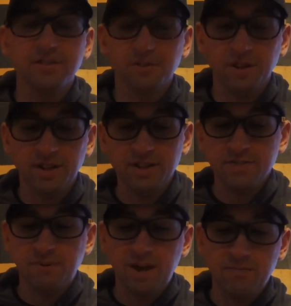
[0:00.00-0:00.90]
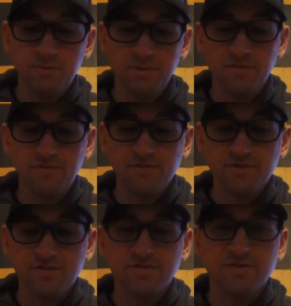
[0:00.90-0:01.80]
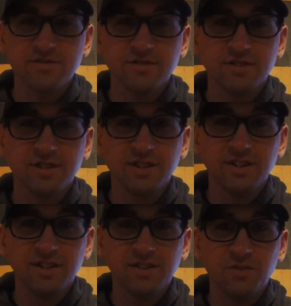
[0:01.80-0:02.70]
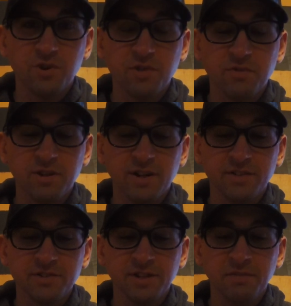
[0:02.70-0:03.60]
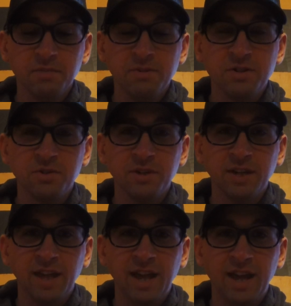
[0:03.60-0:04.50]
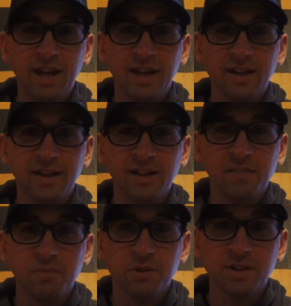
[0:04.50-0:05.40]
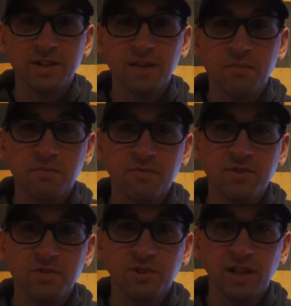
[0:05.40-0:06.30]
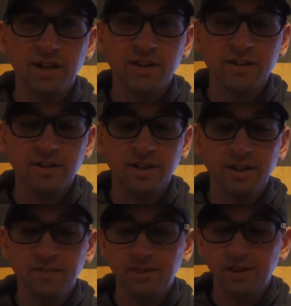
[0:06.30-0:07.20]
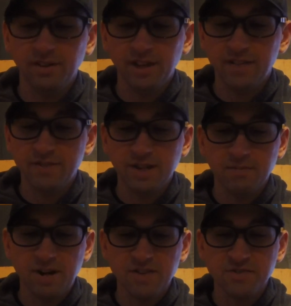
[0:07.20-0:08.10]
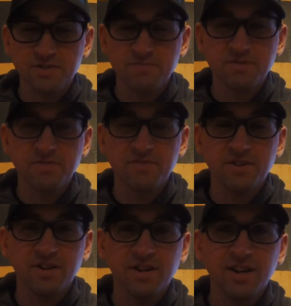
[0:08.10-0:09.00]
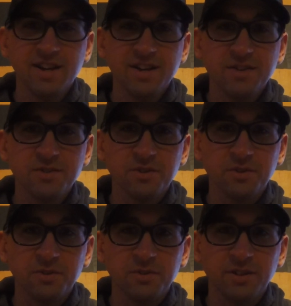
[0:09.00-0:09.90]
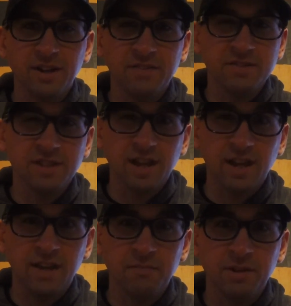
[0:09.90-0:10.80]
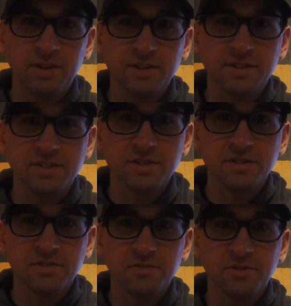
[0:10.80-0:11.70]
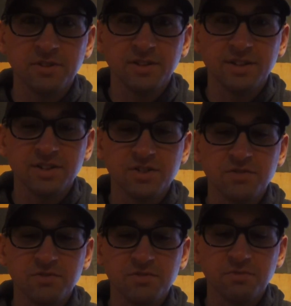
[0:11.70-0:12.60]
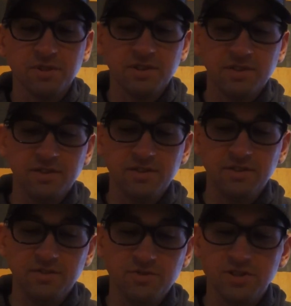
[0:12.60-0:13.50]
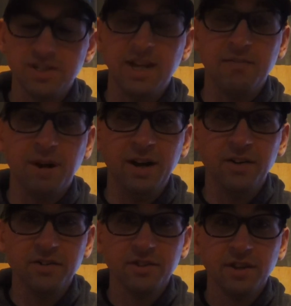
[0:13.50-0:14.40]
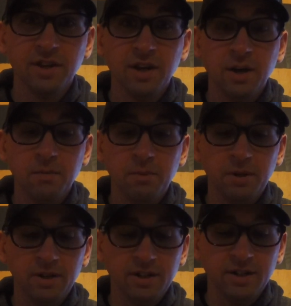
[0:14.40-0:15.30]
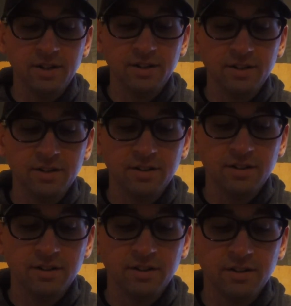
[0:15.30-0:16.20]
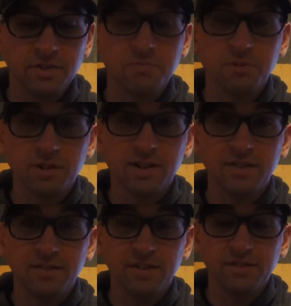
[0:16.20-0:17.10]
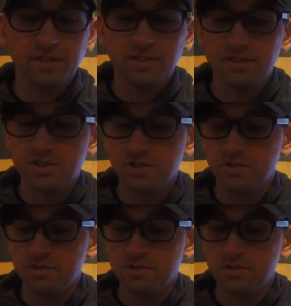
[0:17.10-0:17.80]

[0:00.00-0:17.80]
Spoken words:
So I got these bad boys for $43, and I'm going to be doing a more in-depth review later. I only have 10 miles on them so far, so obviously I can't make a decision on shoes with just 10 miles. But there's more to come definitely on this shoe.